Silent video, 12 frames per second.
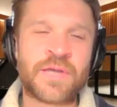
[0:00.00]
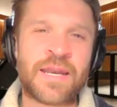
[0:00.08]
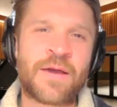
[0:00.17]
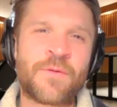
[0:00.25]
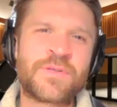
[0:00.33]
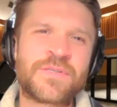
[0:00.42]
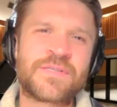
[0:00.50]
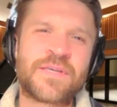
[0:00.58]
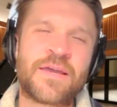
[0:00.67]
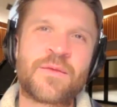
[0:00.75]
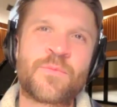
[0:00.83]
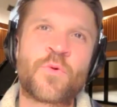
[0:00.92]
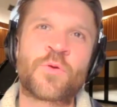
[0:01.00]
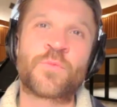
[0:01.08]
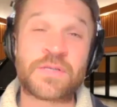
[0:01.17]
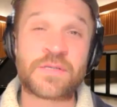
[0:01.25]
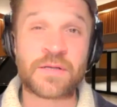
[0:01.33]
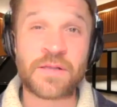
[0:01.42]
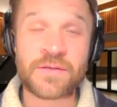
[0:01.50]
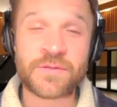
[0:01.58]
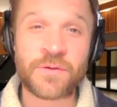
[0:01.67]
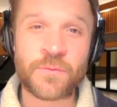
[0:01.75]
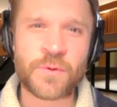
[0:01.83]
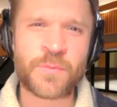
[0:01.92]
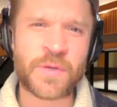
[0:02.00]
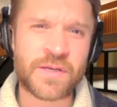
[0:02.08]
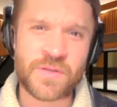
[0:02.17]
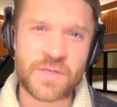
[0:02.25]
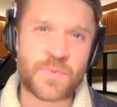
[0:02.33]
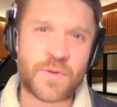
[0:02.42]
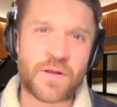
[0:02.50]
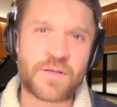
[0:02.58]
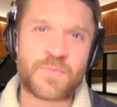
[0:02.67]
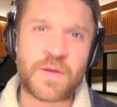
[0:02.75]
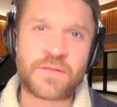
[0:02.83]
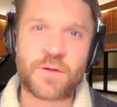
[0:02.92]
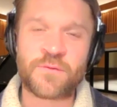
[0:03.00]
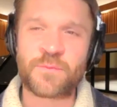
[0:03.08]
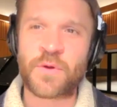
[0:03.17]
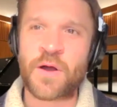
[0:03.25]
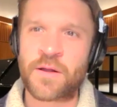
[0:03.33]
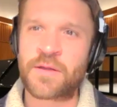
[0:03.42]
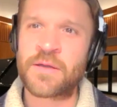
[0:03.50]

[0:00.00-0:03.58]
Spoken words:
and I would say the more recent classical world, because let's be honest, Beethoven, Bach,